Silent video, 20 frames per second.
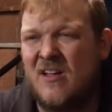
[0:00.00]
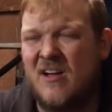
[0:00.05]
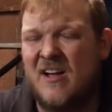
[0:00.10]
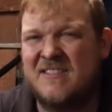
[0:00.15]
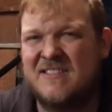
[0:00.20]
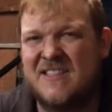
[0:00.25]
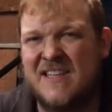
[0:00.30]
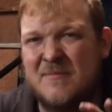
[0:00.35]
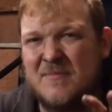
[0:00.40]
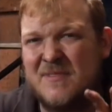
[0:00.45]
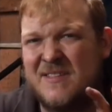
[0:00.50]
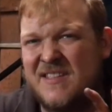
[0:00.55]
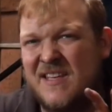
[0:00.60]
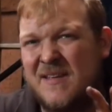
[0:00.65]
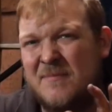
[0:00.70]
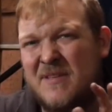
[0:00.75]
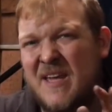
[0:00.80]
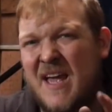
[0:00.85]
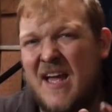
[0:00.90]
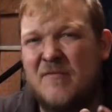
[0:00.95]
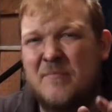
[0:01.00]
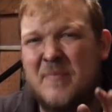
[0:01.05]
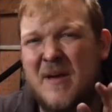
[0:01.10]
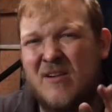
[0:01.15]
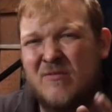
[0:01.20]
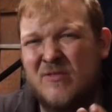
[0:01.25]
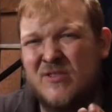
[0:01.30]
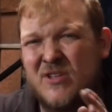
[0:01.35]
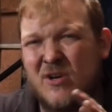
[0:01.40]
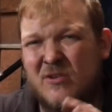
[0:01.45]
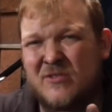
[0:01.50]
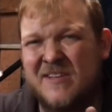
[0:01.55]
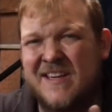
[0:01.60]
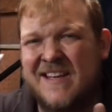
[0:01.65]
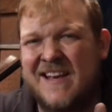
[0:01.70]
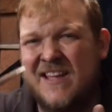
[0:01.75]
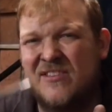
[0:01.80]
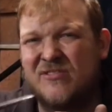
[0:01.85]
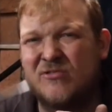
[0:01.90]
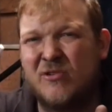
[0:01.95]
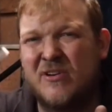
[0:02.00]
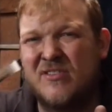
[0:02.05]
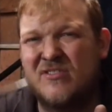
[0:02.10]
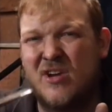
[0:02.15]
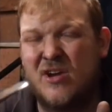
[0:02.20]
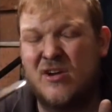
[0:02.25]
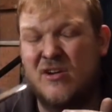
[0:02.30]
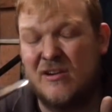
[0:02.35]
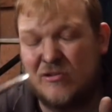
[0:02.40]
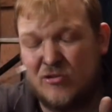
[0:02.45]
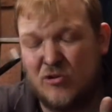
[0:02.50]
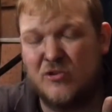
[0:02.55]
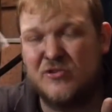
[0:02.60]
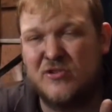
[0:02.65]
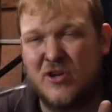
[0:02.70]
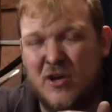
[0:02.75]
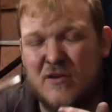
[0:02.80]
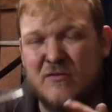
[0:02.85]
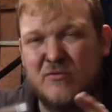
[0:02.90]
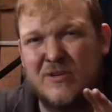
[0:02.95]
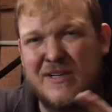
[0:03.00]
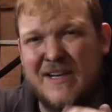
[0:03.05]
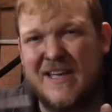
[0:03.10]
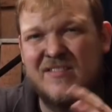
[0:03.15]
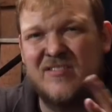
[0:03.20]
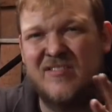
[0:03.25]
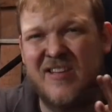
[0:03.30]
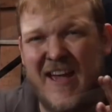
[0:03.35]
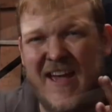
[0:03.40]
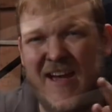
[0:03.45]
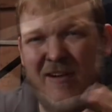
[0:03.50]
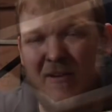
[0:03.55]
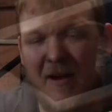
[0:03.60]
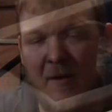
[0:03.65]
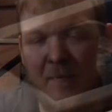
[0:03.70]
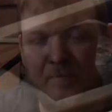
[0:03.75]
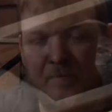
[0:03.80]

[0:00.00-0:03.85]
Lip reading: I seem to have better results, get less crossover and less tear out.